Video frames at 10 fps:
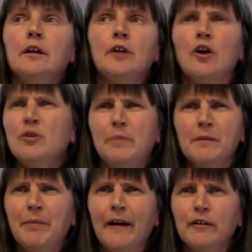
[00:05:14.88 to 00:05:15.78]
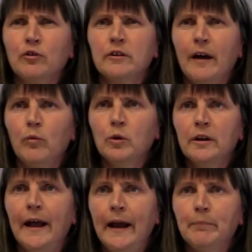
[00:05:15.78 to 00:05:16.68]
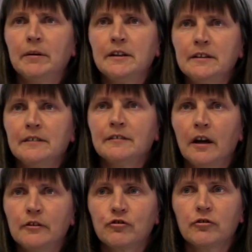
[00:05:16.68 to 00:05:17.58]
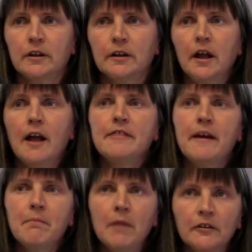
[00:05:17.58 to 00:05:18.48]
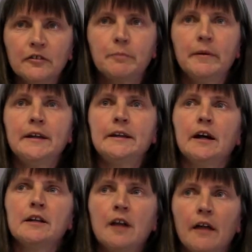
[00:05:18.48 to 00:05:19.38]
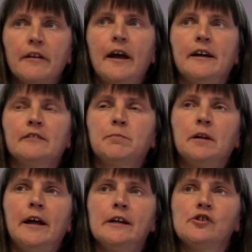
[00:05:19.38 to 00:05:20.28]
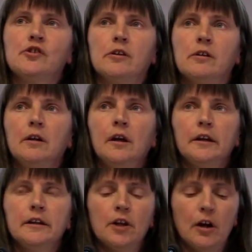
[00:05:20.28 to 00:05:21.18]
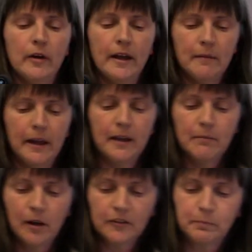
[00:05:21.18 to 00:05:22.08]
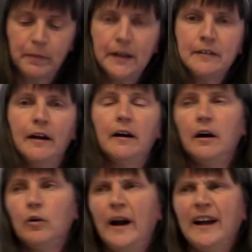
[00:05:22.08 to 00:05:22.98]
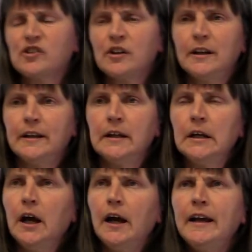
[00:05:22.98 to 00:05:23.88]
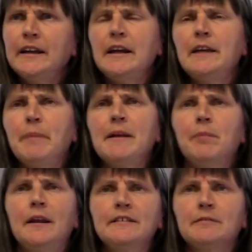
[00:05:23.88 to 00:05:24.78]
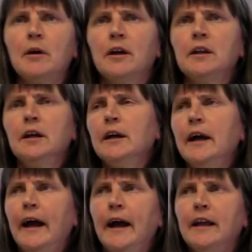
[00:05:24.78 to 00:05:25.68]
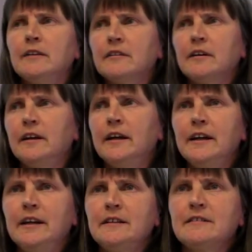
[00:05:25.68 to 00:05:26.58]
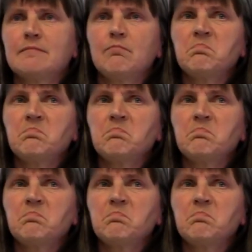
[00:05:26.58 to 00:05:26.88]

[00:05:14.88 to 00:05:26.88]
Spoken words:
no, you're being paranoid, that wouldn't happen in this country. There must be another explanation. You know, it must be that, oh, actually, he'd been a policeman and he'd